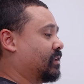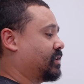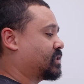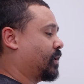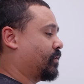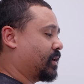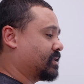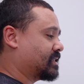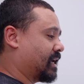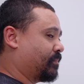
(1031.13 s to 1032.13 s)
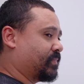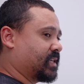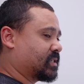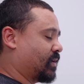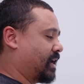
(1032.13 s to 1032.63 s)
This one runs up
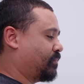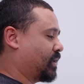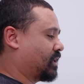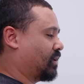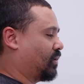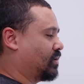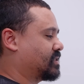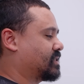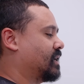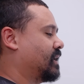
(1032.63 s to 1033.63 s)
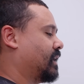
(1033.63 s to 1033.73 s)
this way because